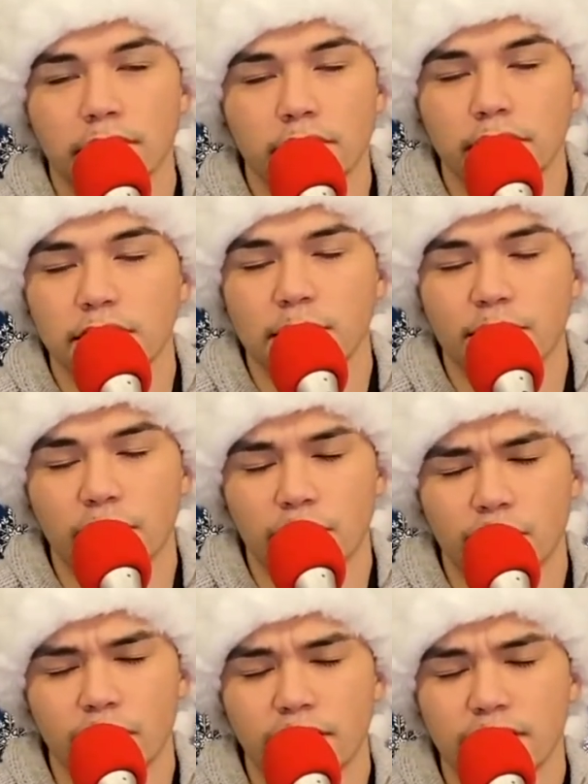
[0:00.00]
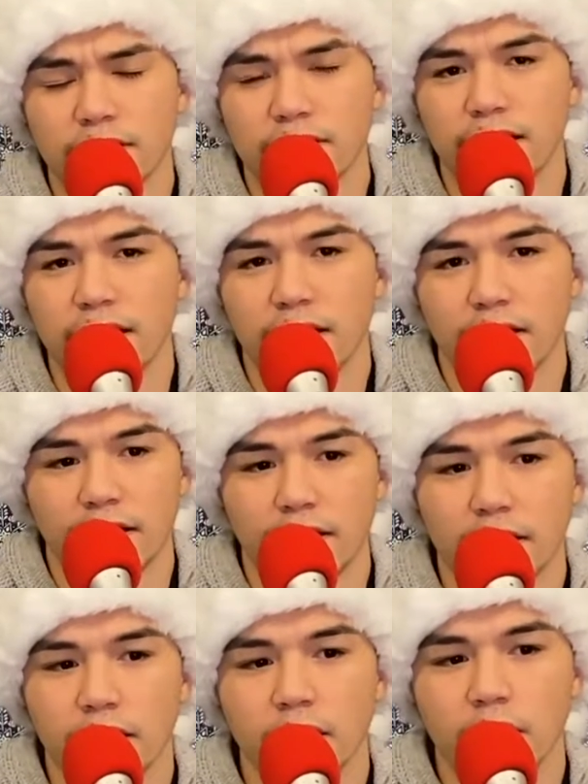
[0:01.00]
something really insane, like
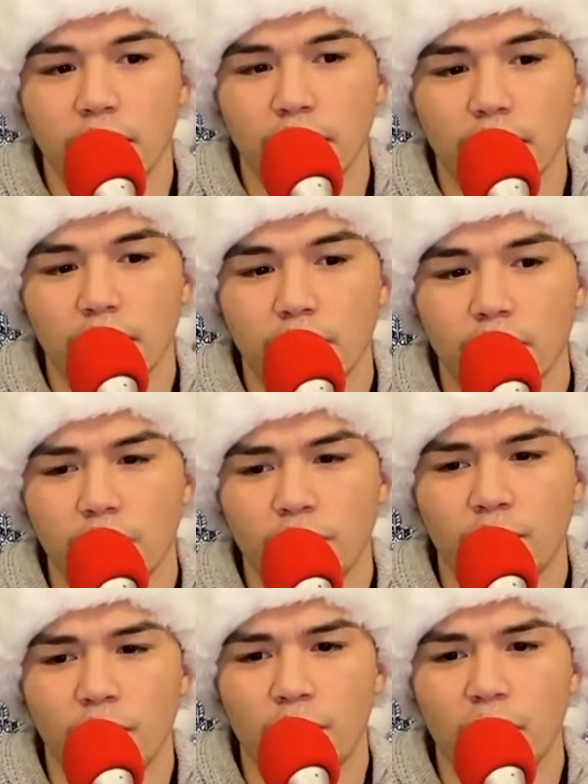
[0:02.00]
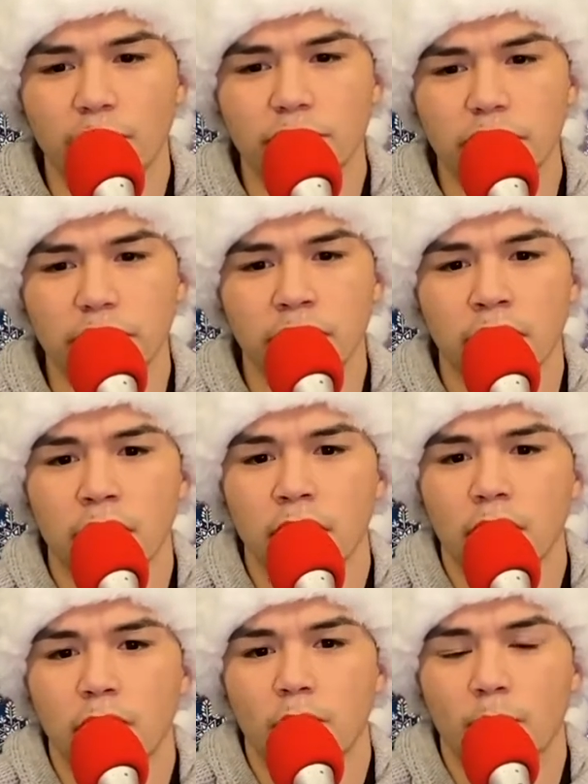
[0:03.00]
for my mom to,
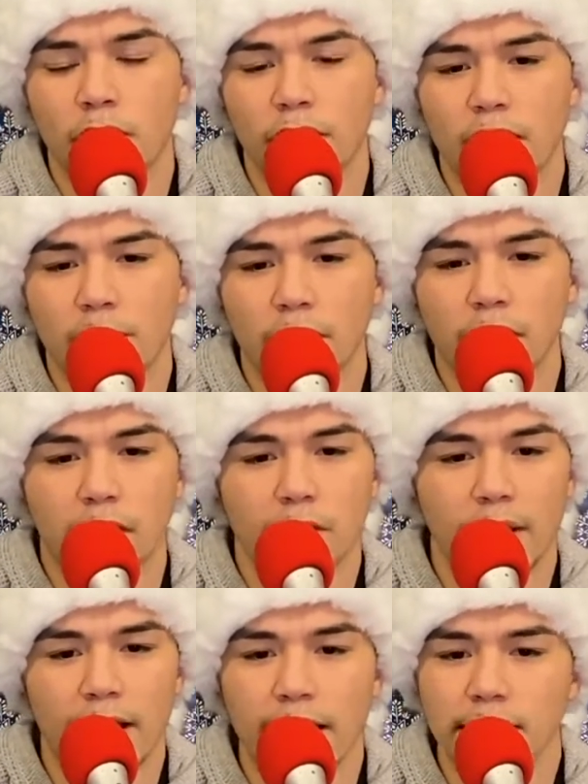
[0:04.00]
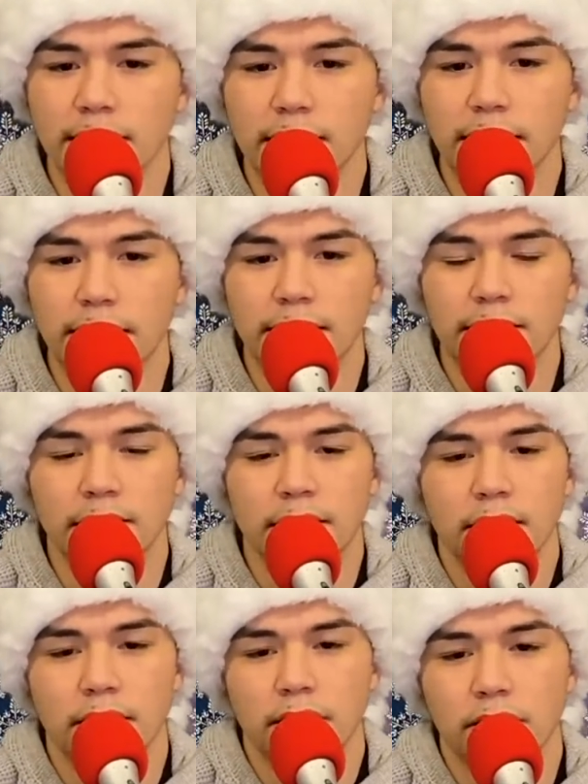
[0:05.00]
or my grandpa or my aunties
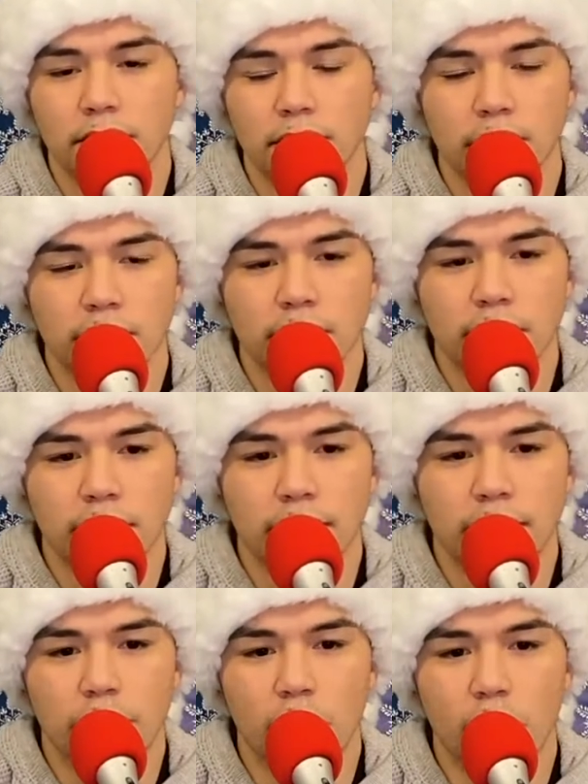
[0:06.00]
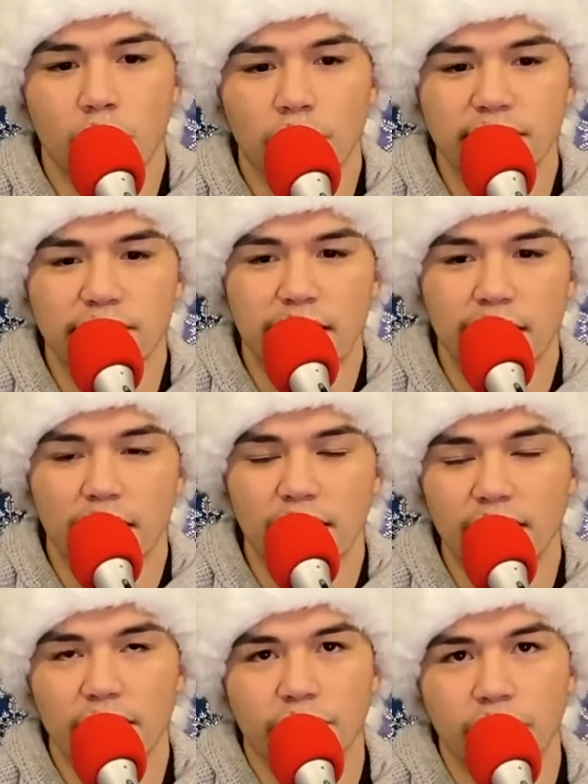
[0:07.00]
to go and stand in
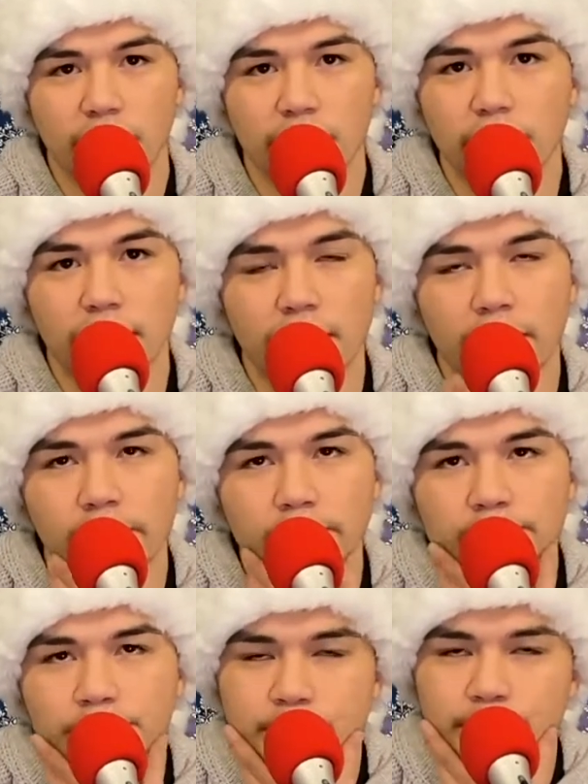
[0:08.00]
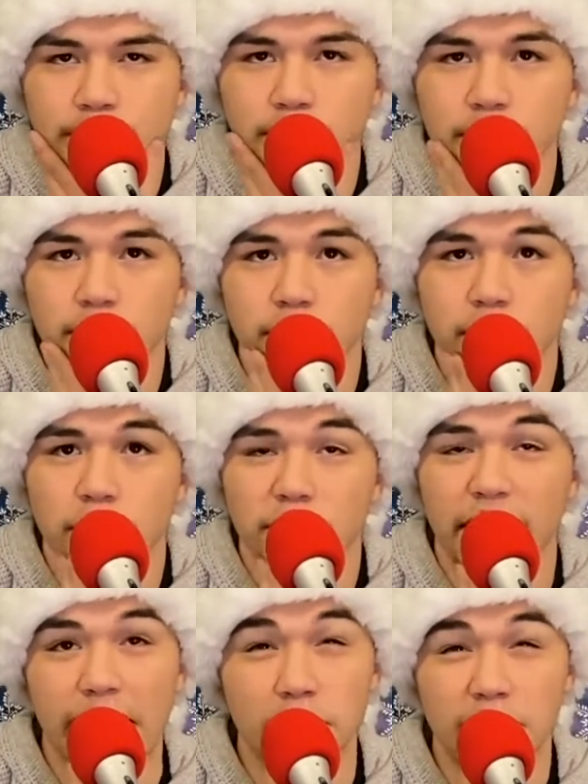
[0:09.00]
line at a fucking
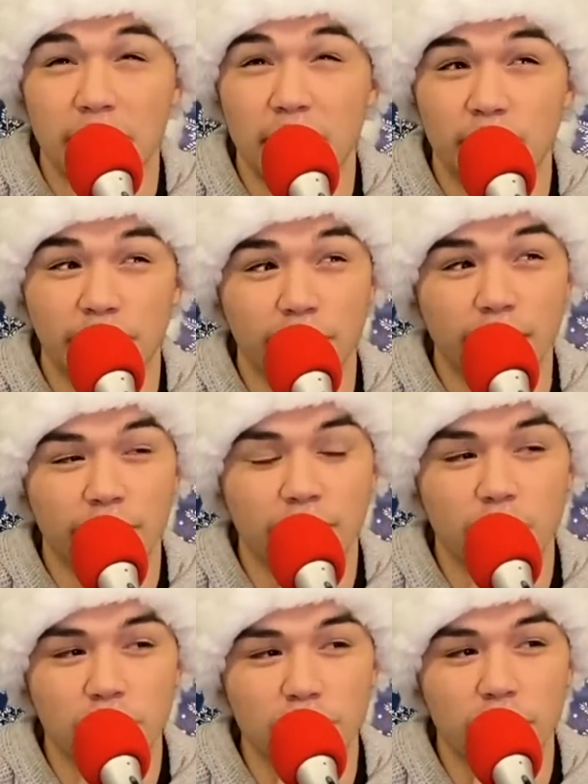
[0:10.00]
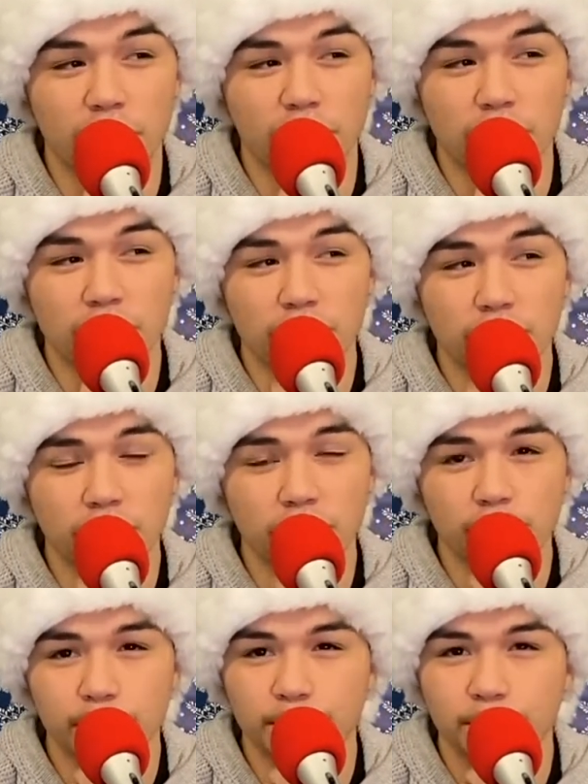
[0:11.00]
GameStop for like a $400 console.
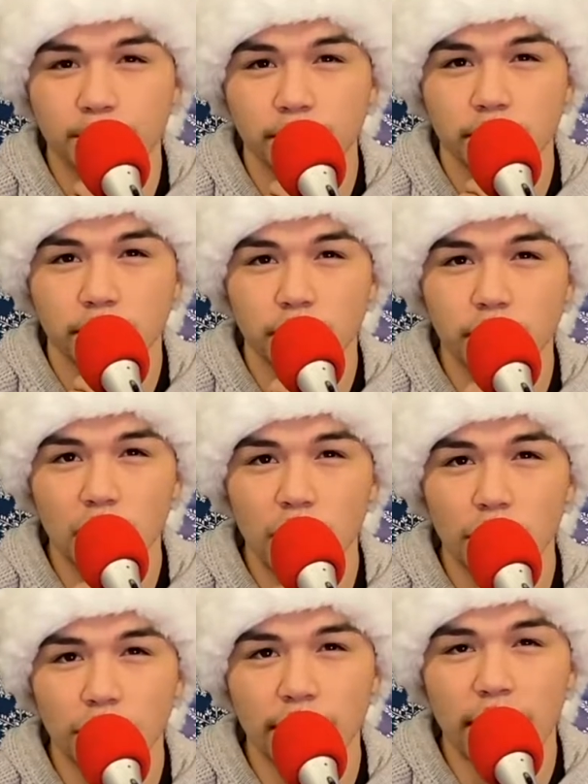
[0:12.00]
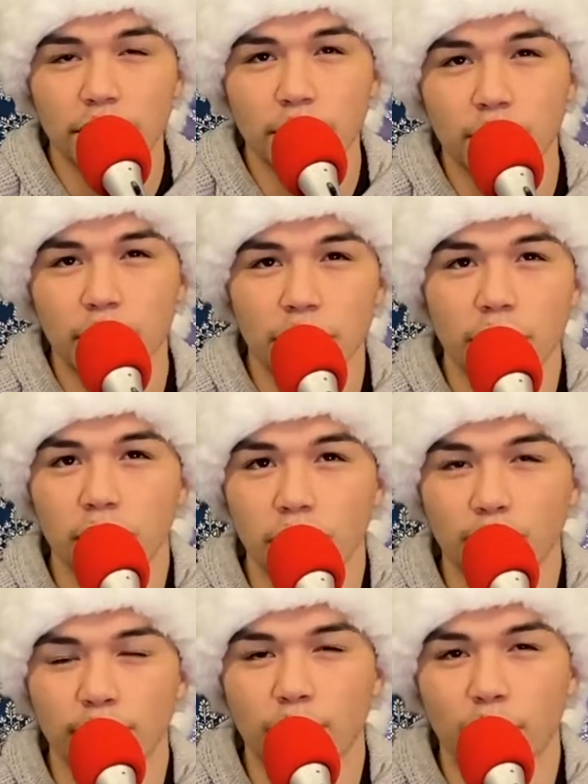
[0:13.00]
You look at that and you're a
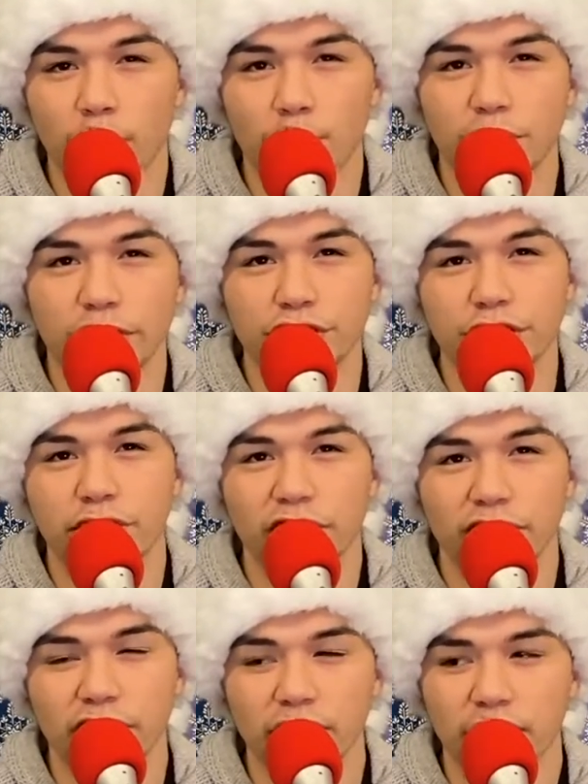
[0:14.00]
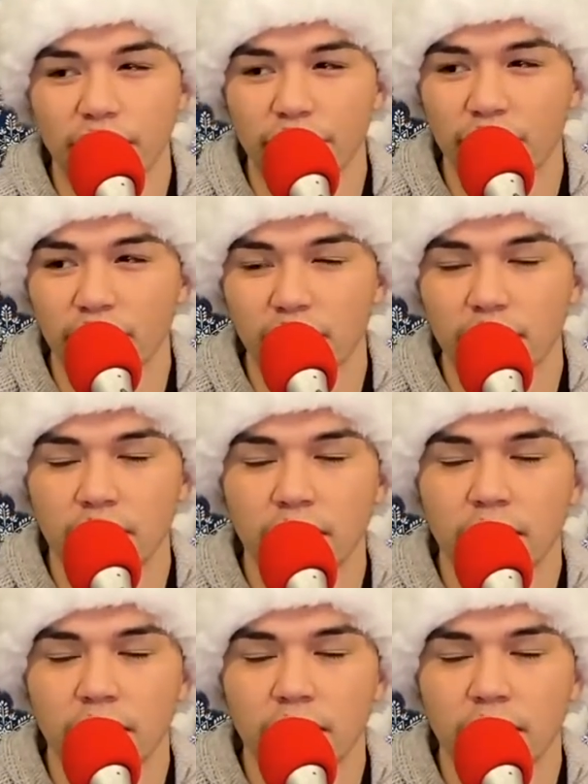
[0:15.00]
little bit more appreciative of it, I think.